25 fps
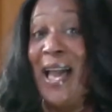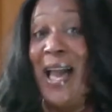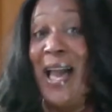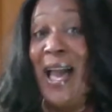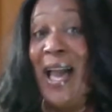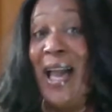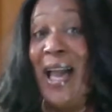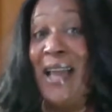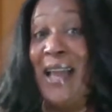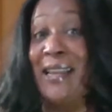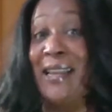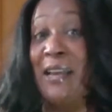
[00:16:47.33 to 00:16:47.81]

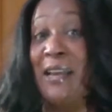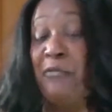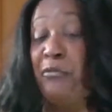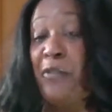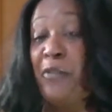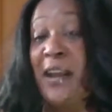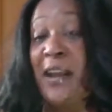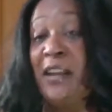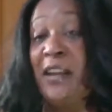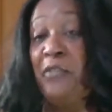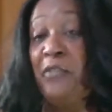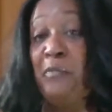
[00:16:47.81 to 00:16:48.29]
And a
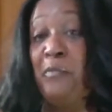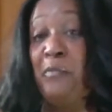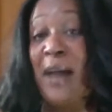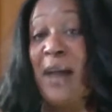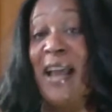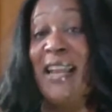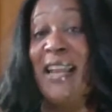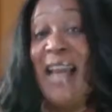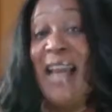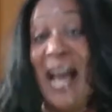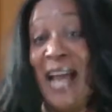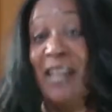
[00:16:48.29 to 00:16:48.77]
friend of
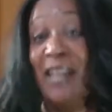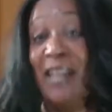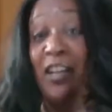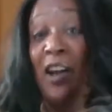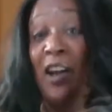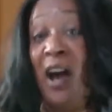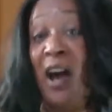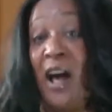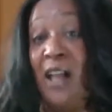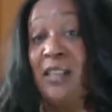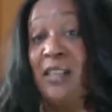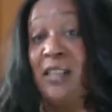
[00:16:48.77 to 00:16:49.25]
mine had
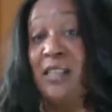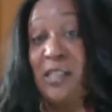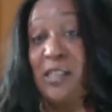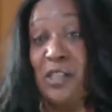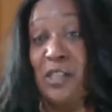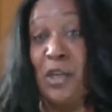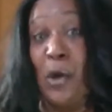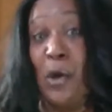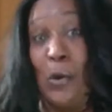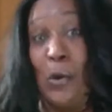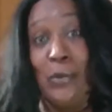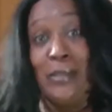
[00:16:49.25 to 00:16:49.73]

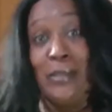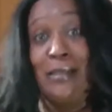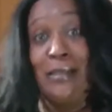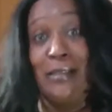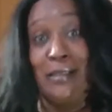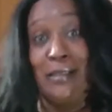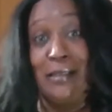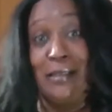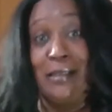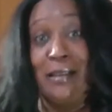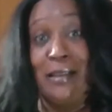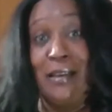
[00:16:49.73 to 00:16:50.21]

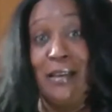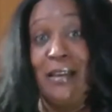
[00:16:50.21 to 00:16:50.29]
gallstones,